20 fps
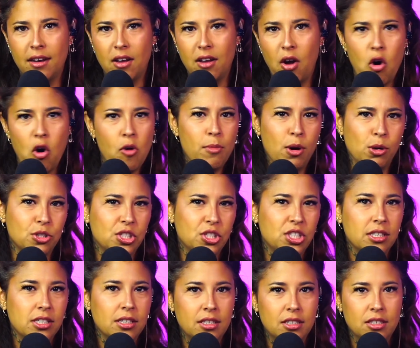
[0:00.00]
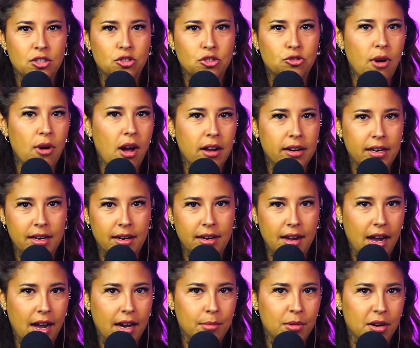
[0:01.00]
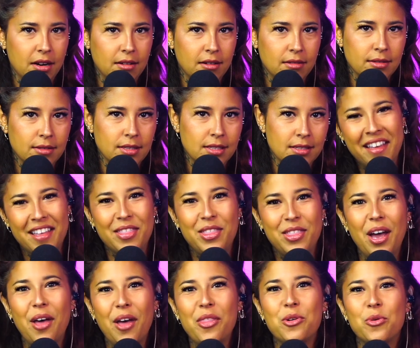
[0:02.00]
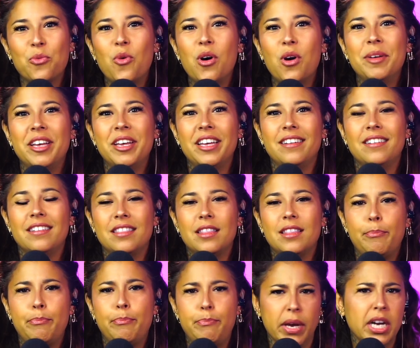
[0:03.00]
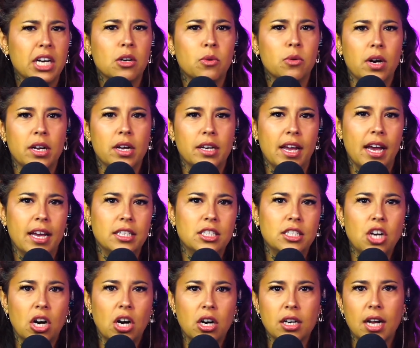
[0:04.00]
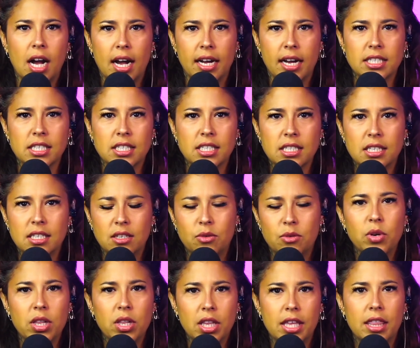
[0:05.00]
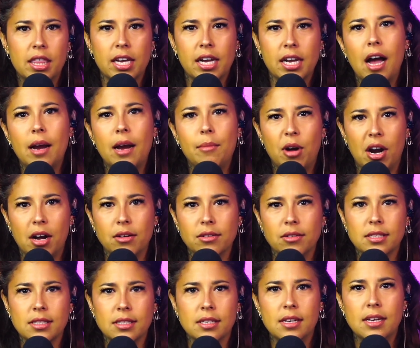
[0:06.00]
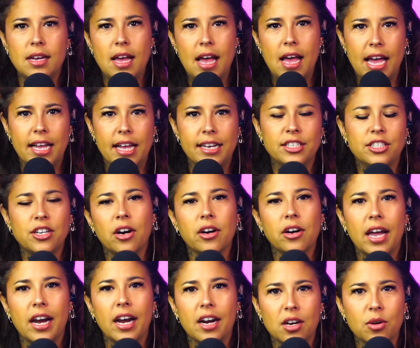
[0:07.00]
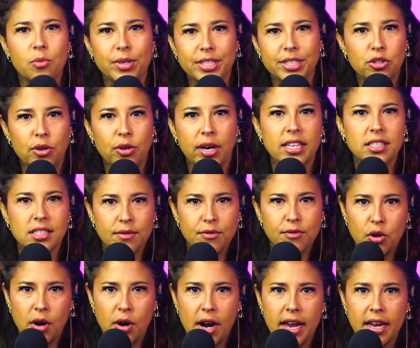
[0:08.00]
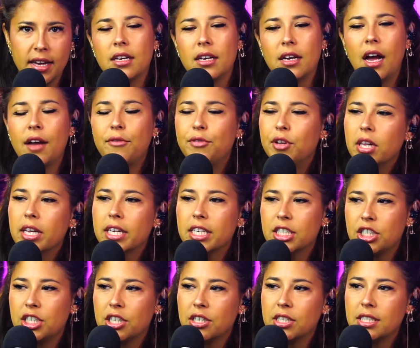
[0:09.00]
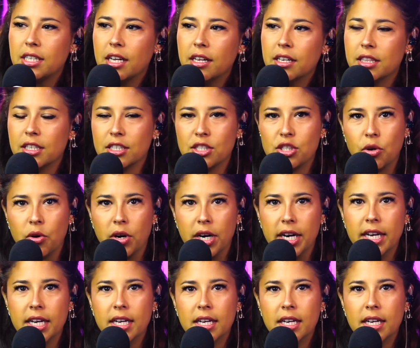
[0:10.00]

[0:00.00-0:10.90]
almost drawn-in eyebrows. The other woman, the bigger one, had dark eyes, really thick eyebrows, and dark hair with strands of gray. I feel like as Sherri's telling the story,